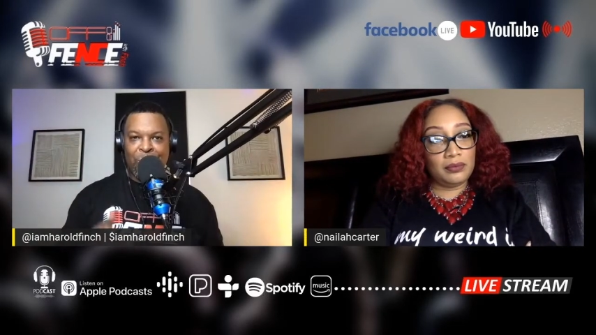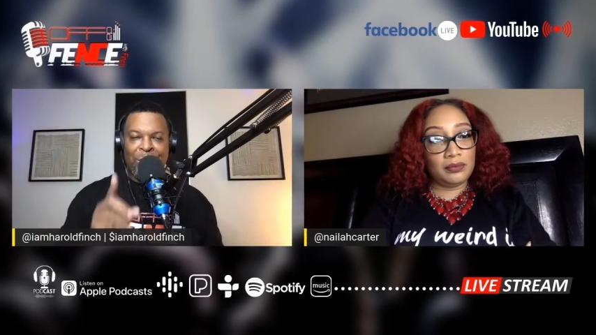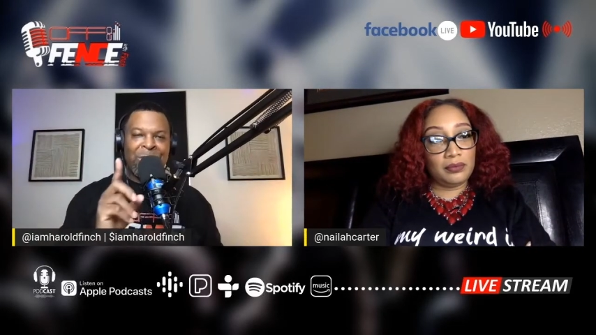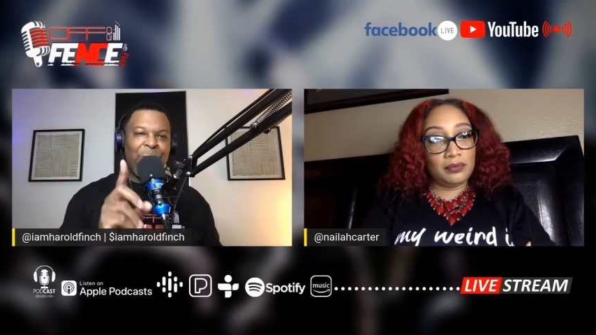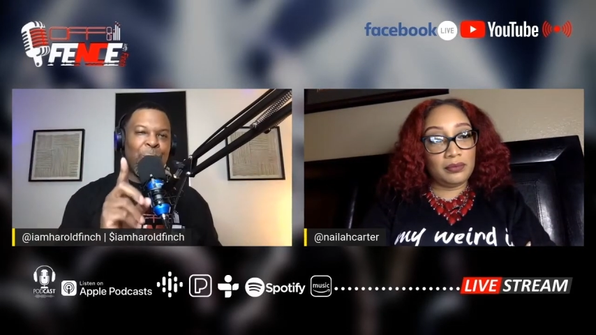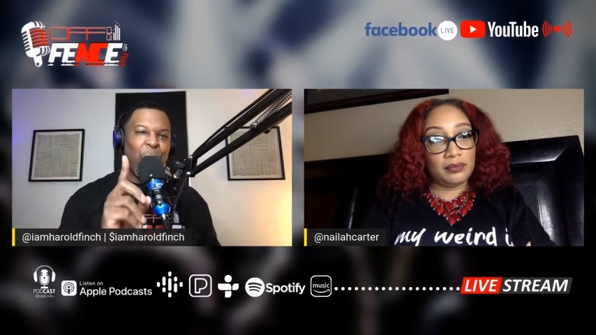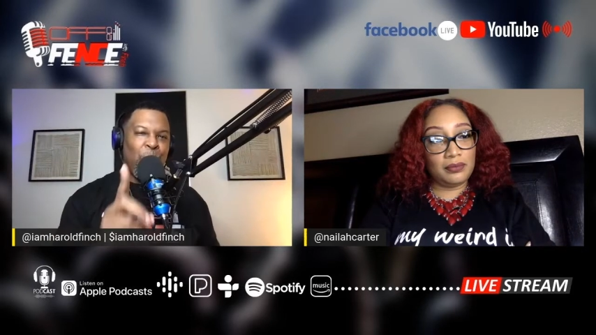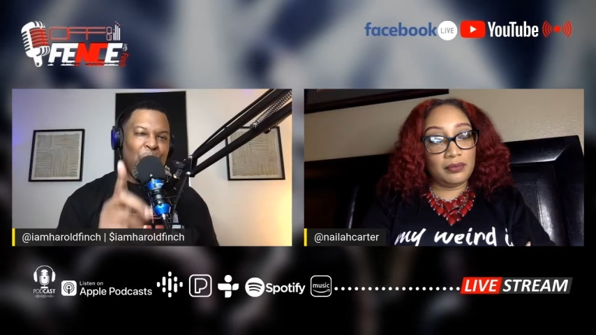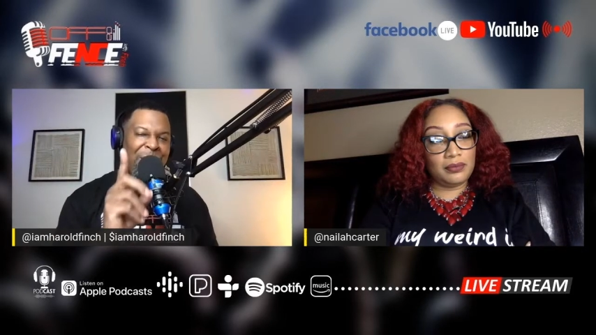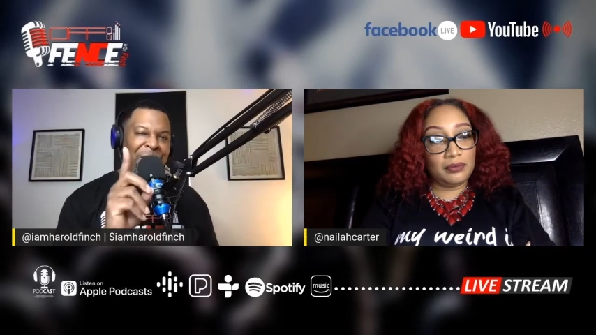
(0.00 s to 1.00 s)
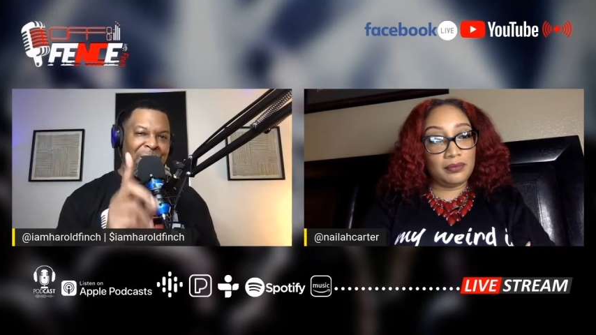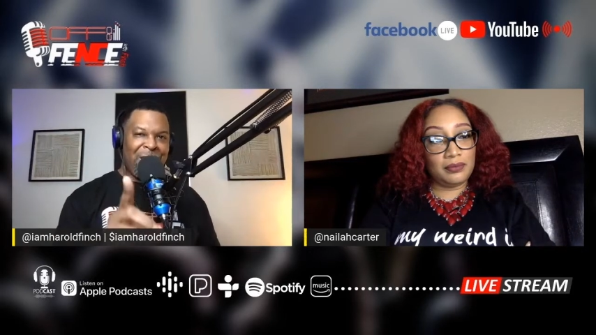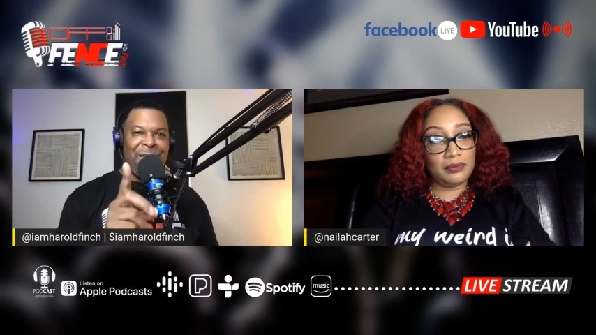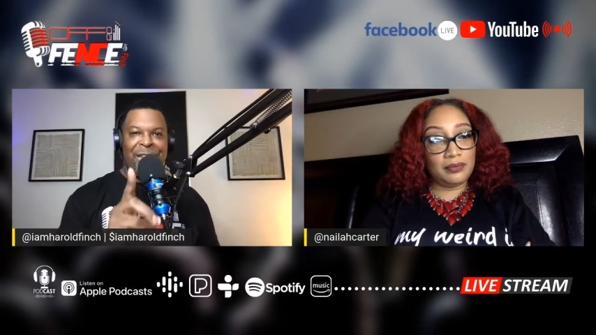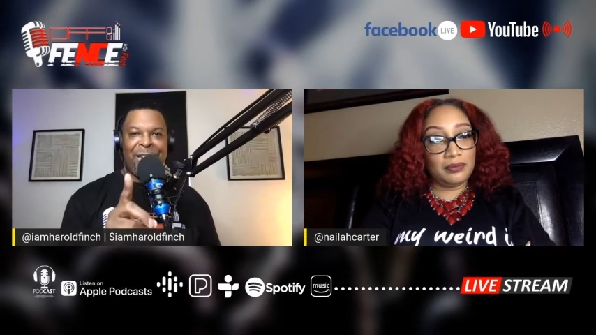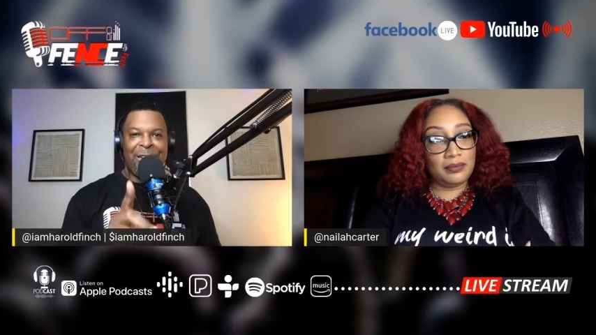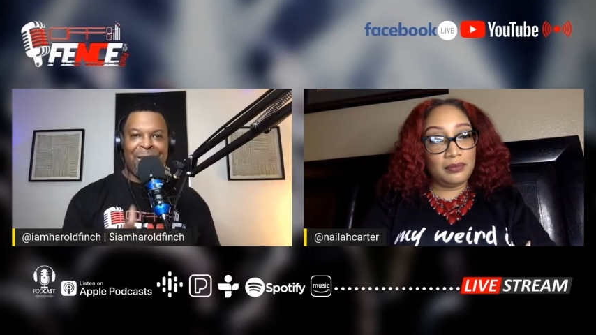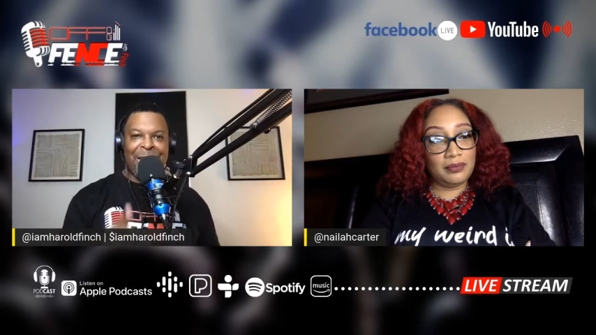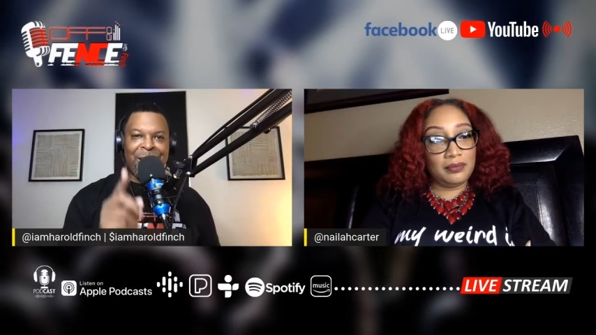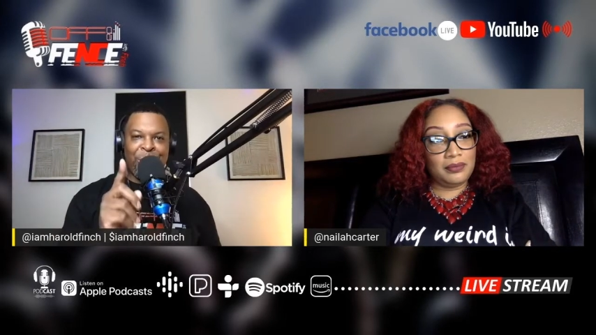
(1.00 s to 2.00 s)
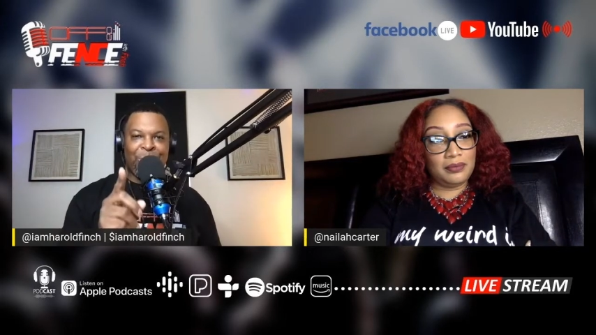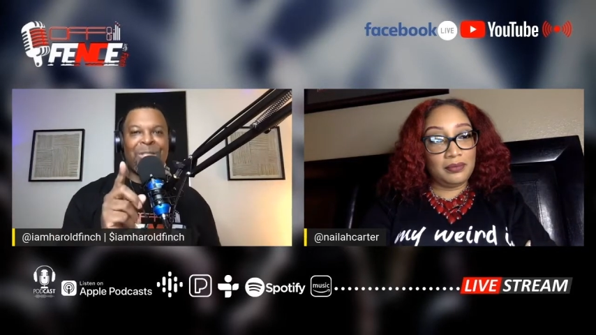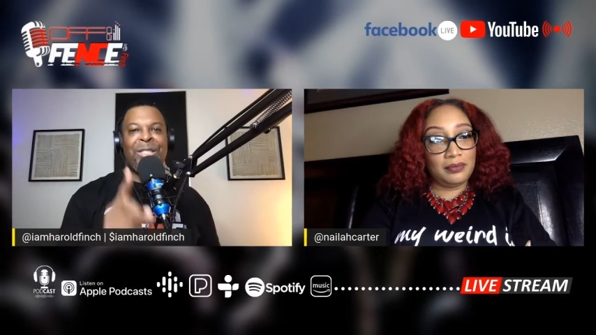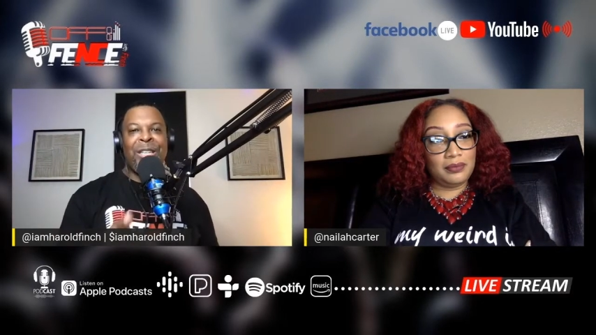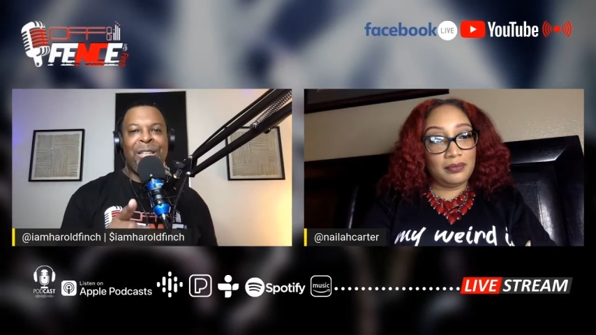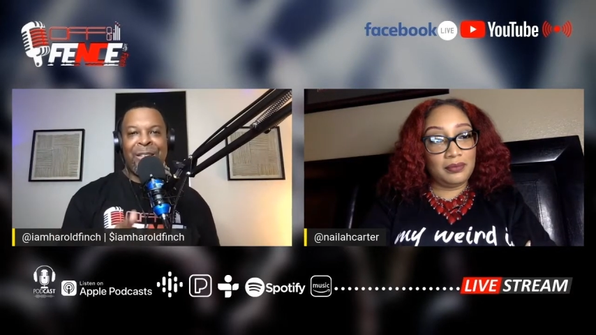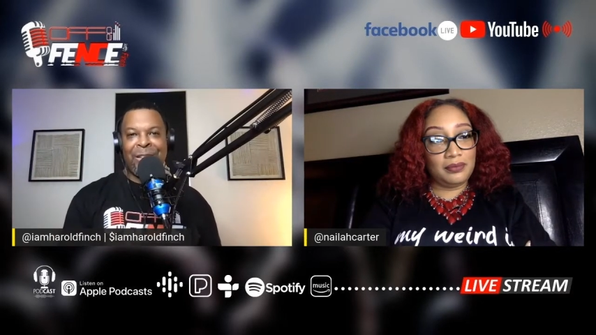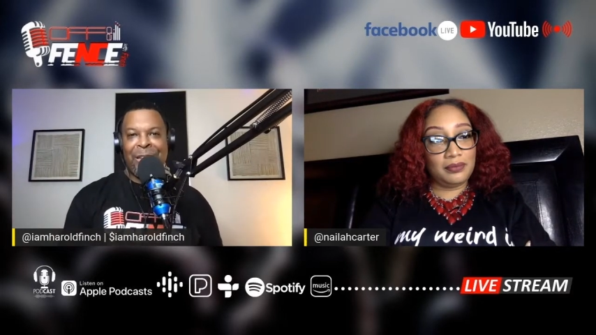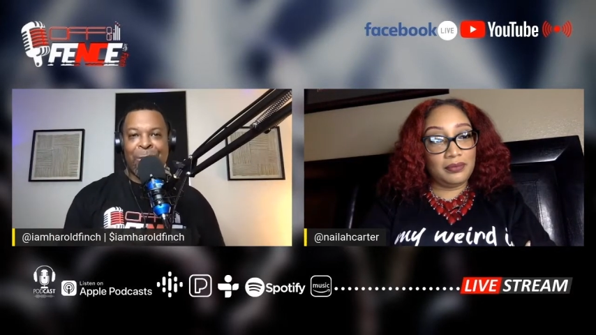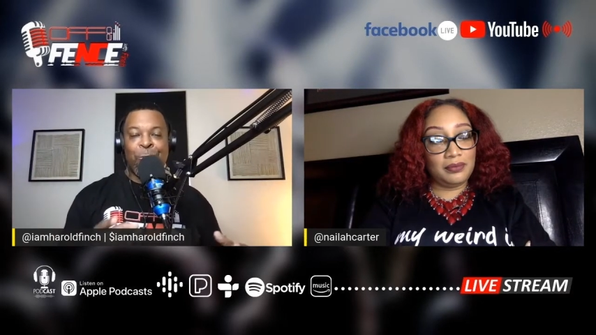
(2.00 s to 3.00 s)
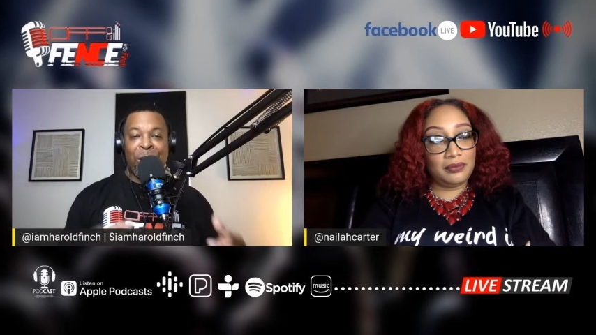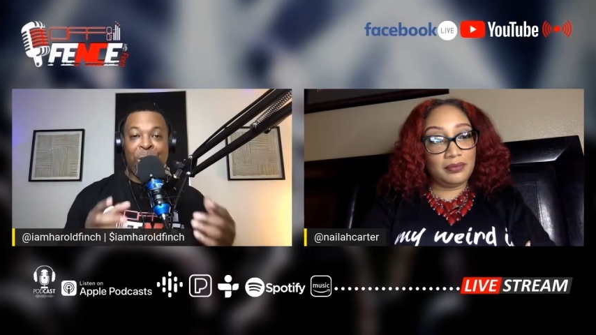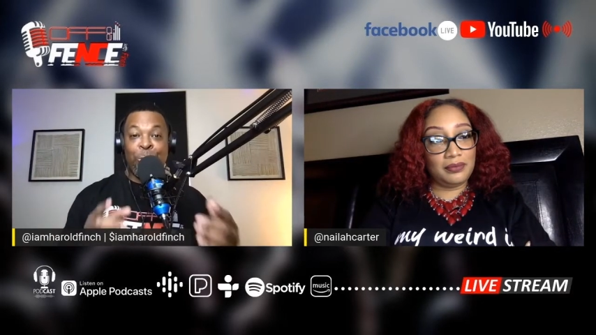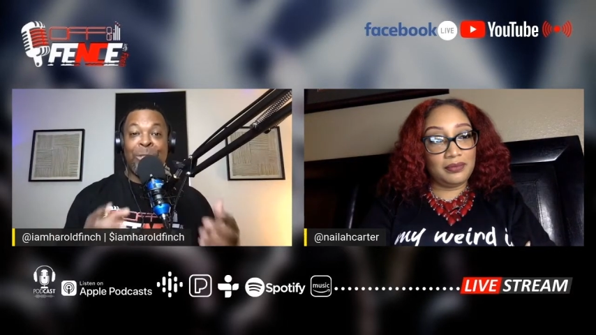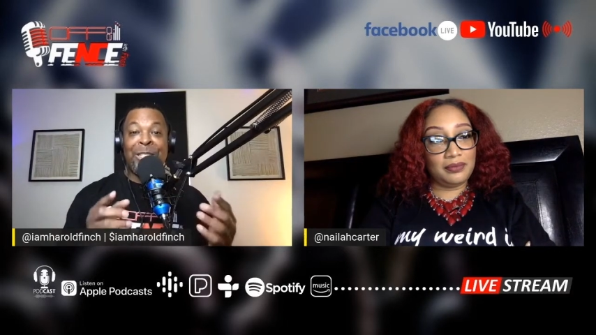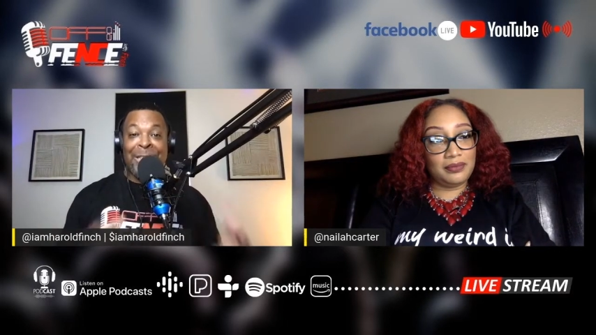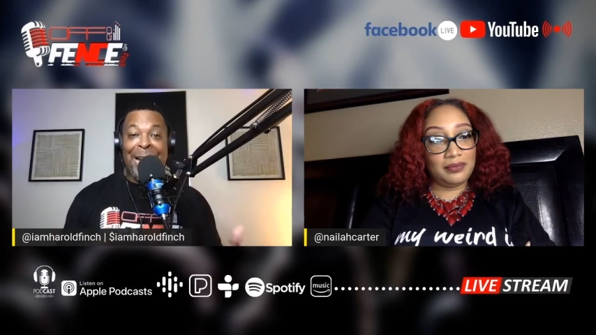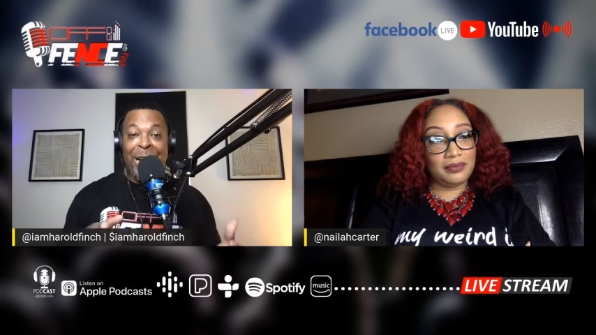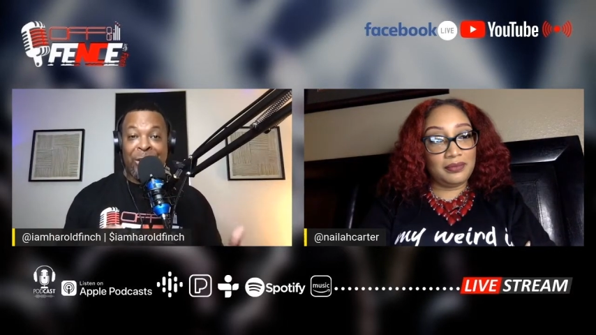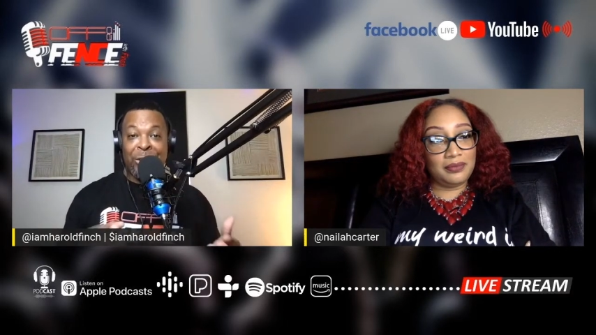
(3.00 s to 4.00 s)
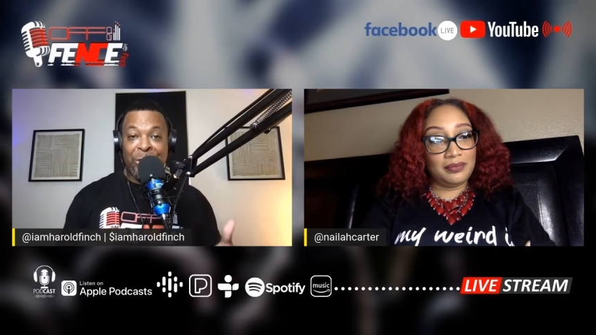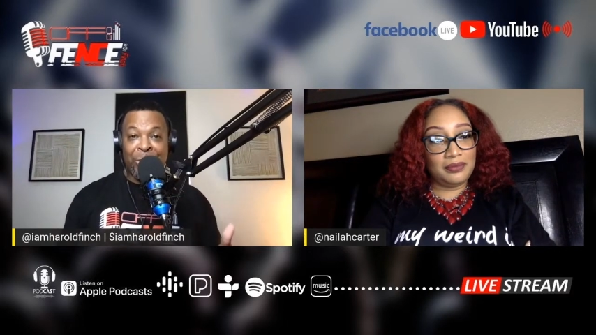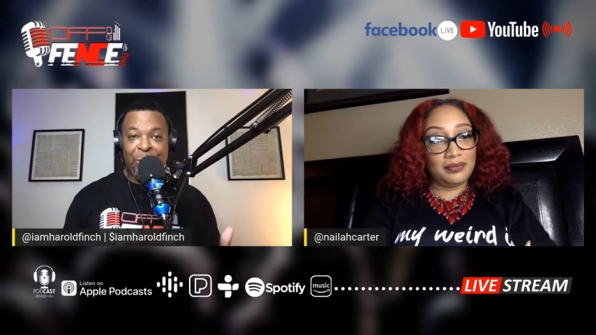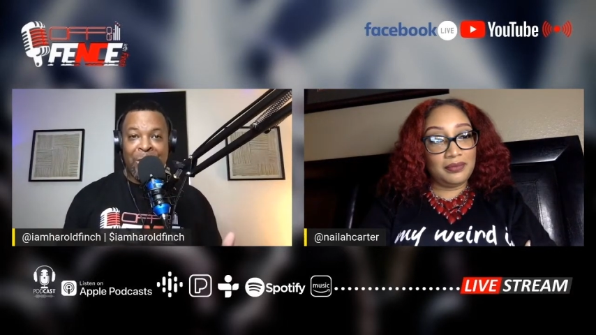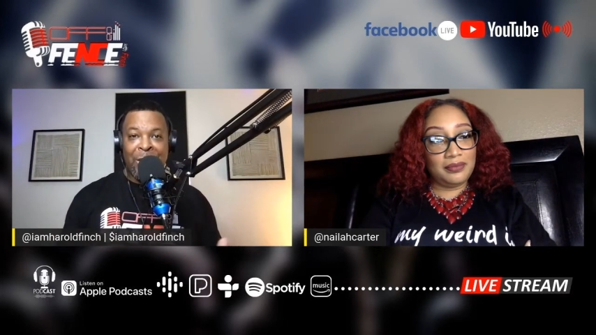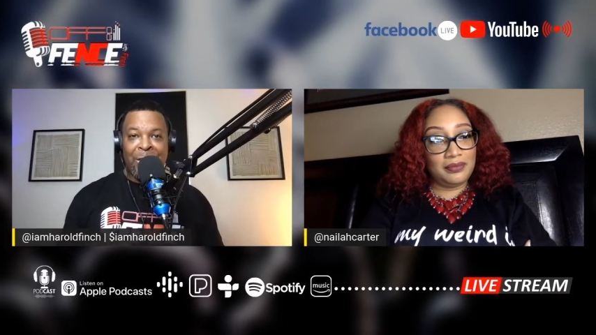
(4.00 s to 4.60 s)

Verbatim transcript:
Speaker 1: what's the one thing that you see in what you desire to do